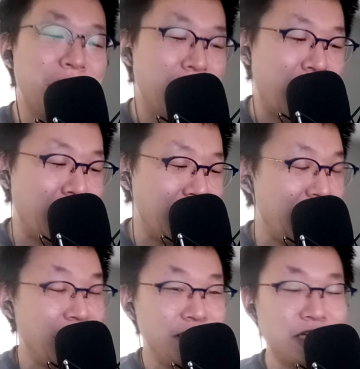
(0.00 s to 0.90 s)
And
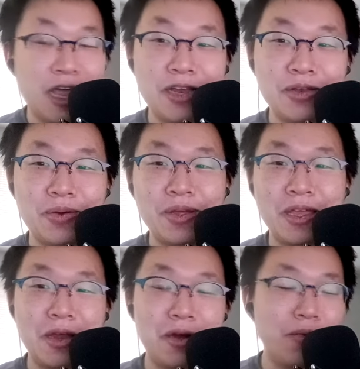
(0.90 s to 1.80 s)
yeah, China don't
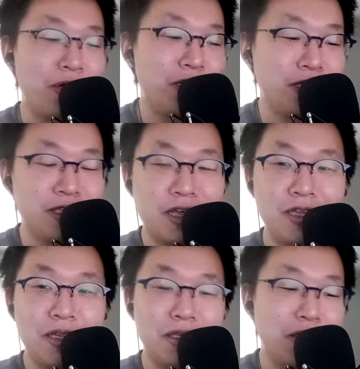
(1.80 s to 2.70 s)
care when they
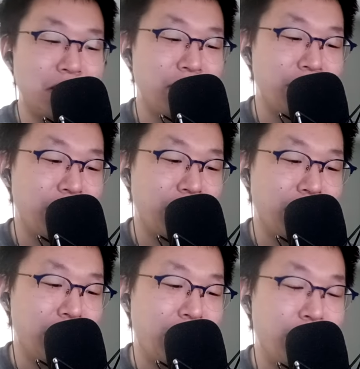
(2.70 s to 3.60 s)
design this stuff.
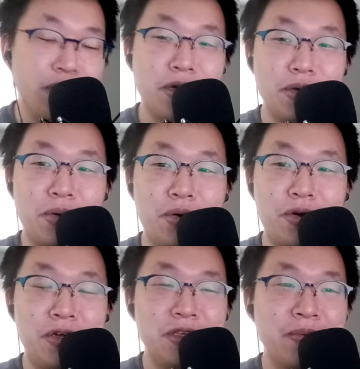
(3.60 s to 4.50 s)
Uh, they will cut
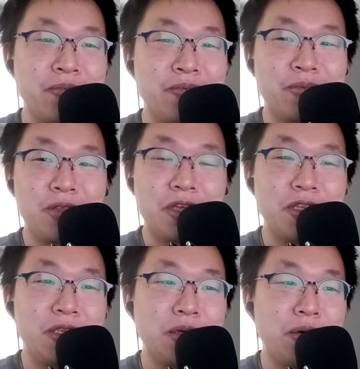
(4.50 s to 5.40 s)
corners,
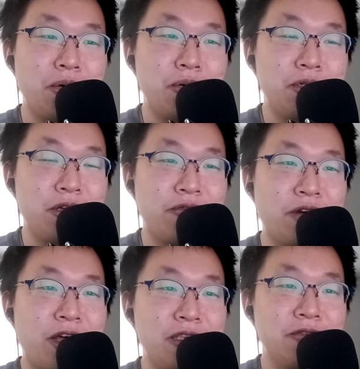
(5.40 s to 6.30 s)
and so the
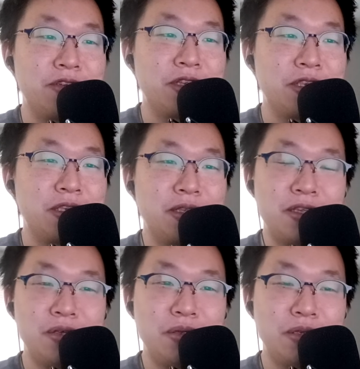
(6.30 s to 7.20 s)
advice of just
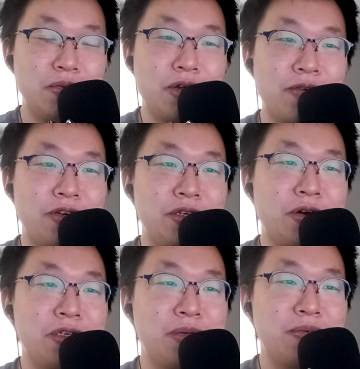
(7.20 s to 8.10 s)
use whatever
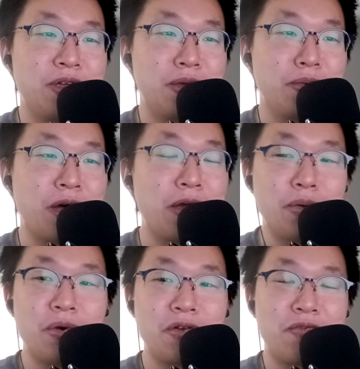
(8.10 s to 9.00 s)
charging brick you want,
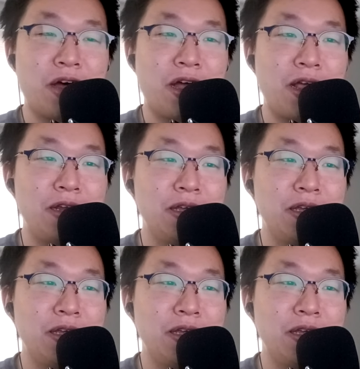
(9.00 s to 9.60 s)
it'll work fine,